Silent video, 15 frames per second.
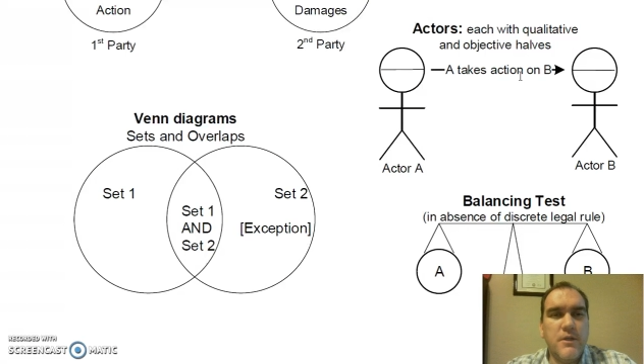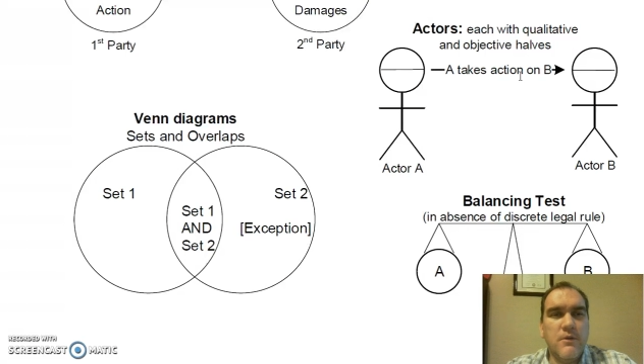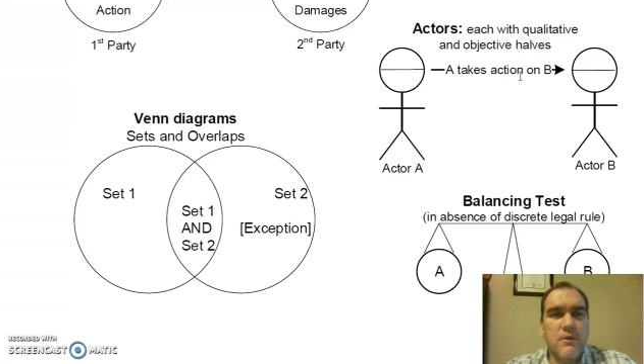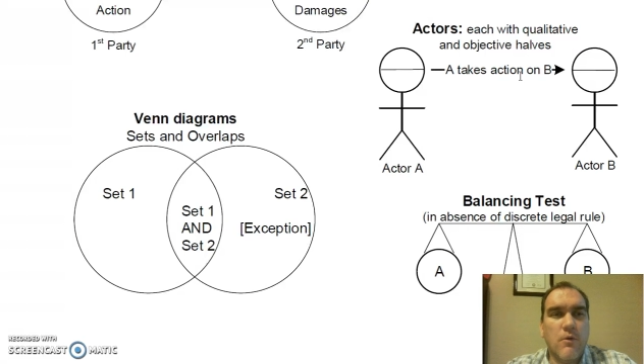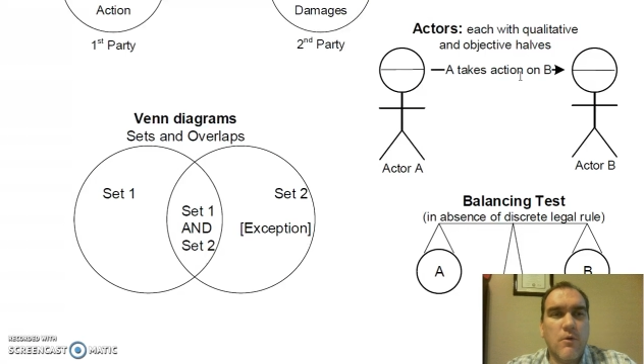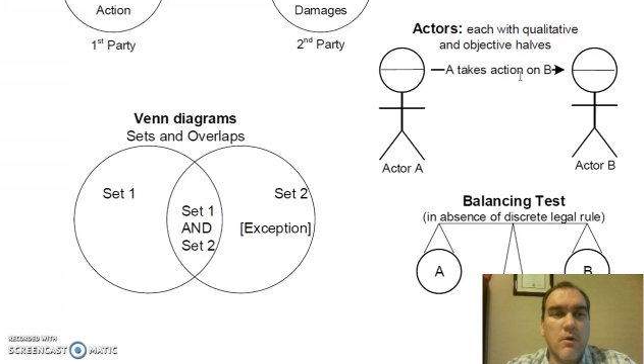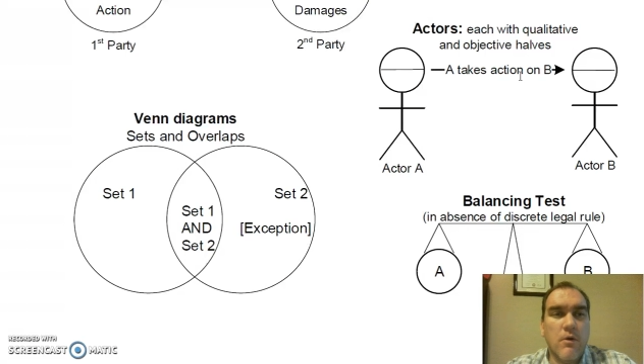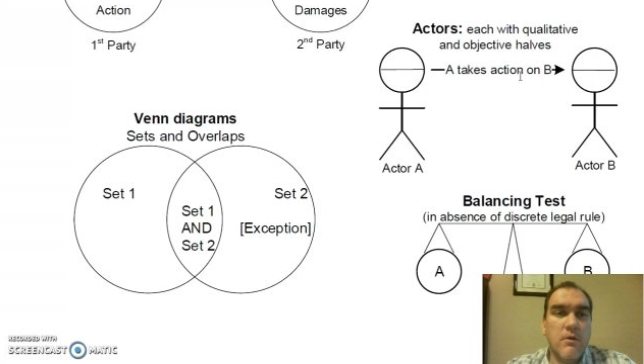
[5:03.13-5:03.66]

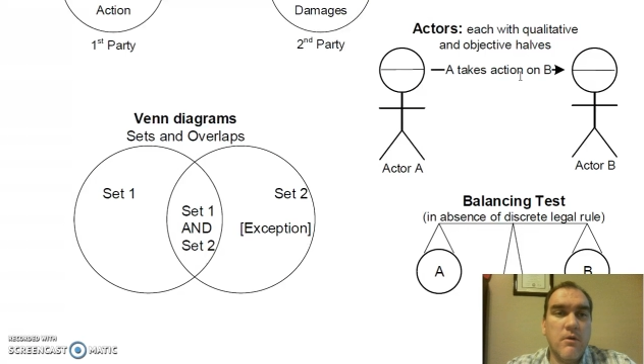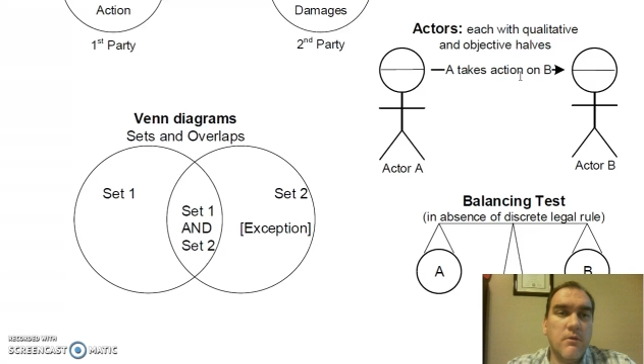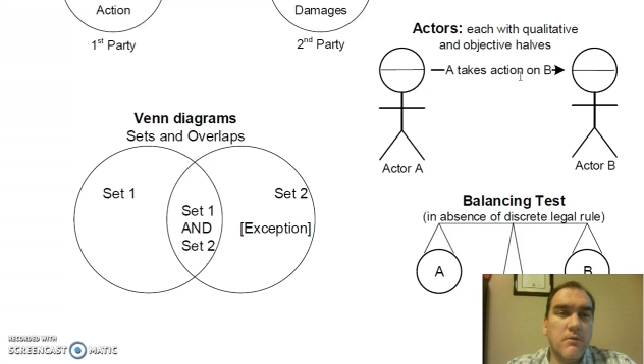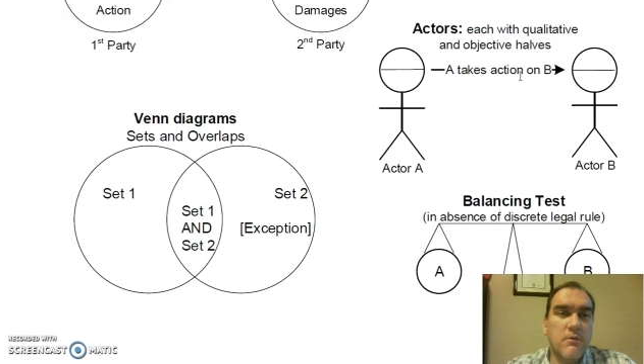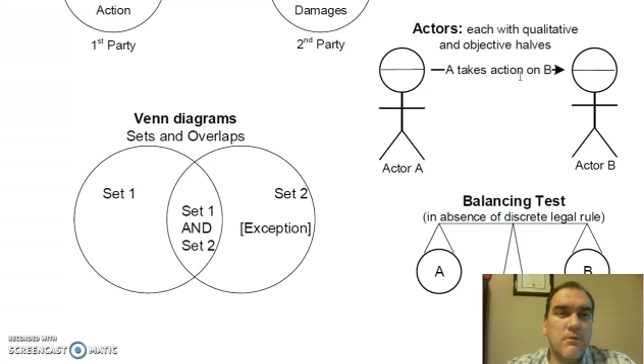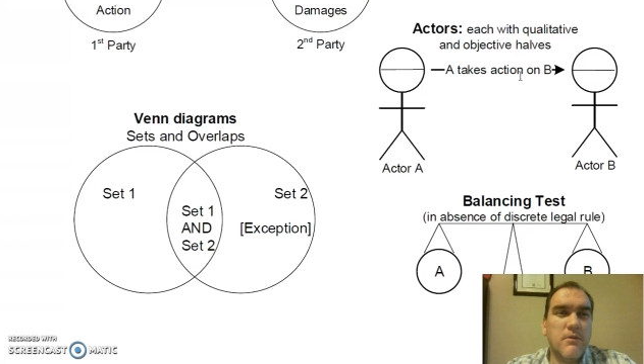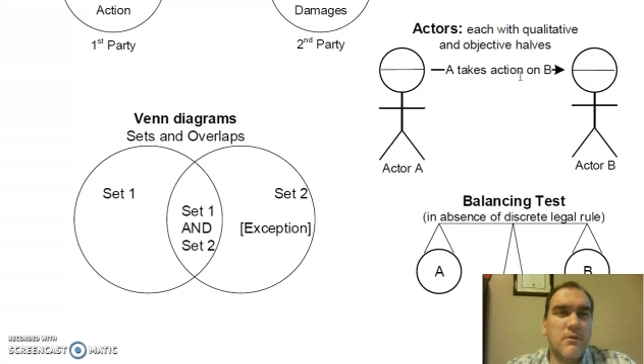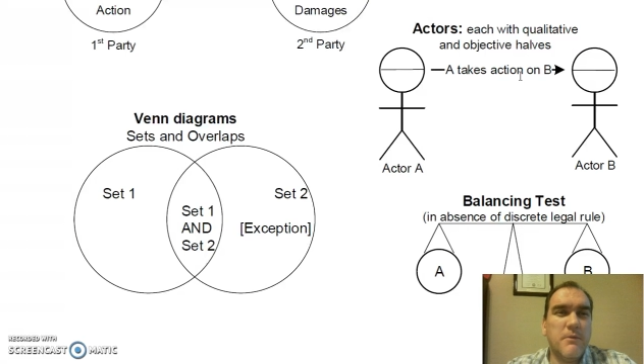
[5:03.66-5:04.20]
or
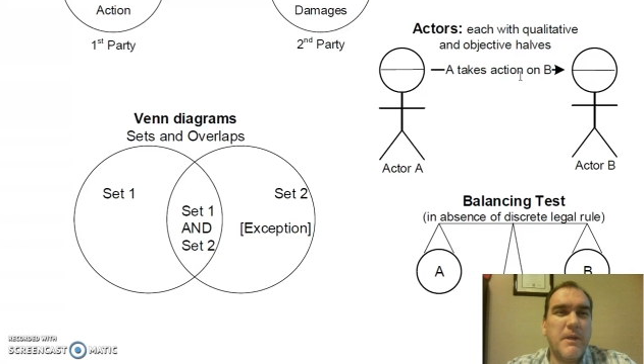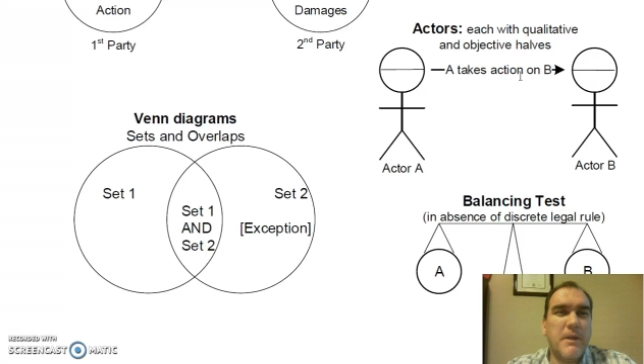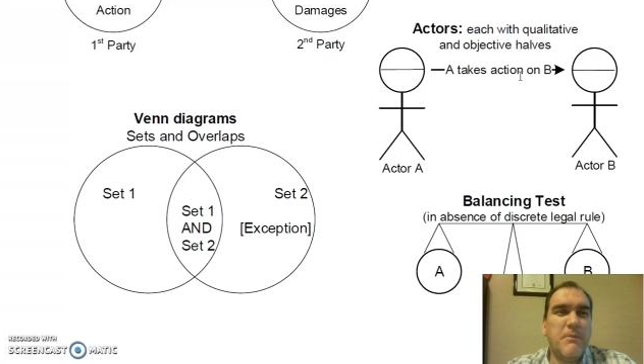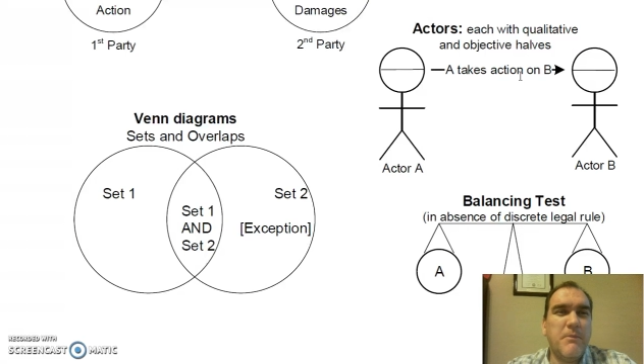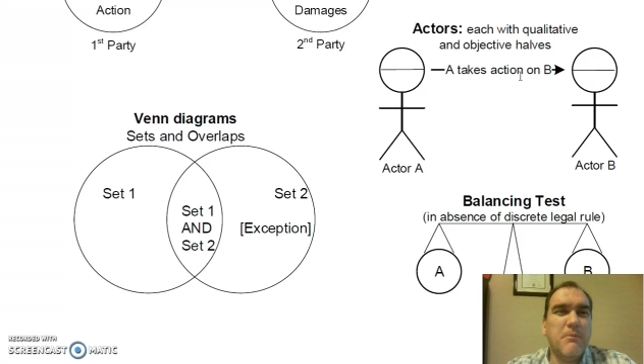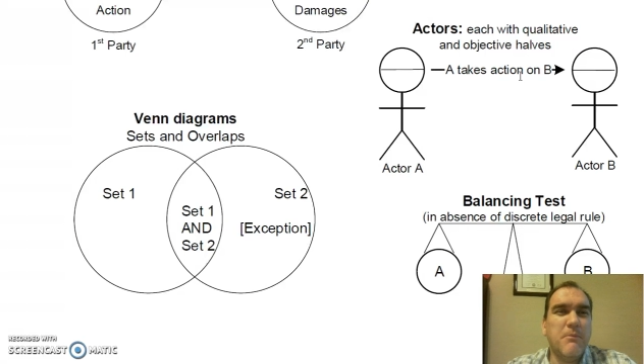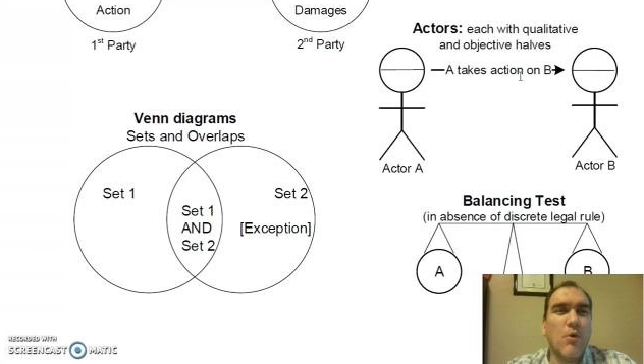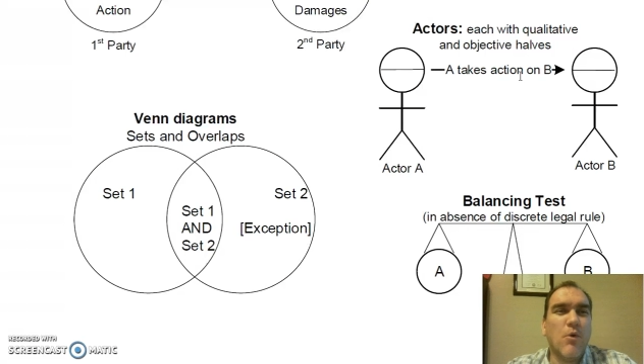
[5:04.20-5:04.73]
there may be
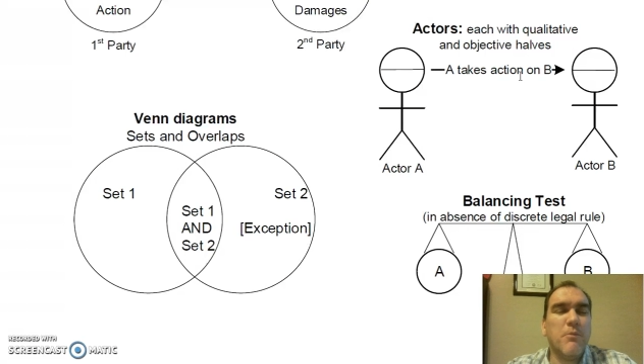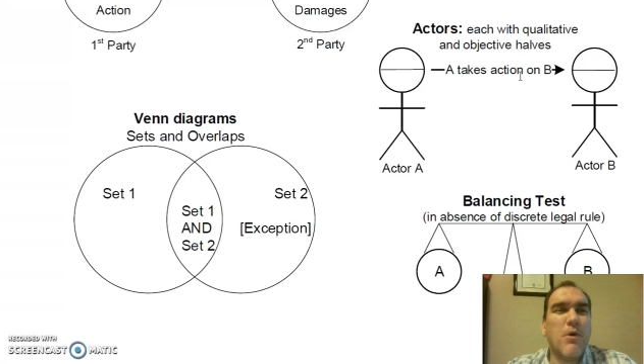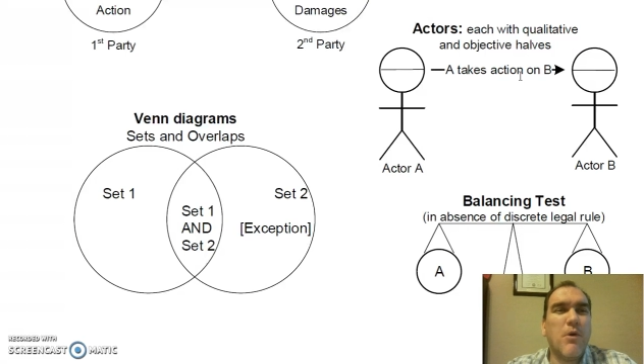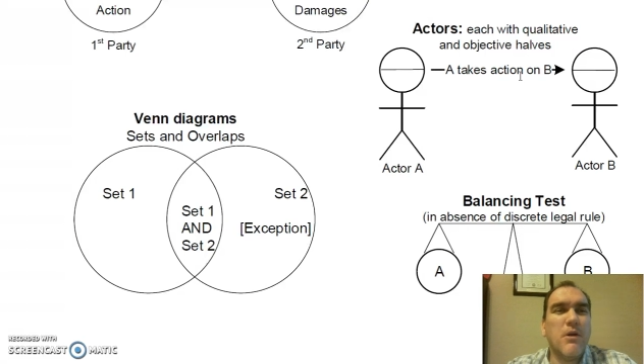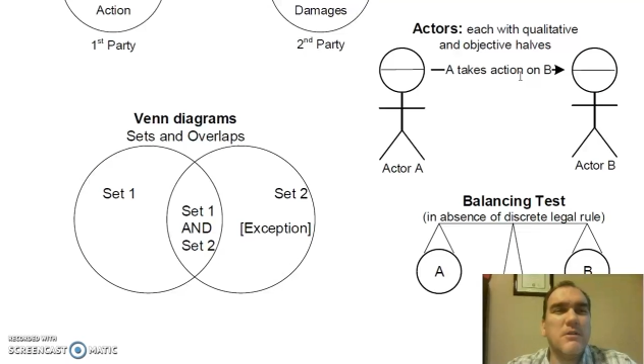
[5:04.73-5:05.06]
more parties,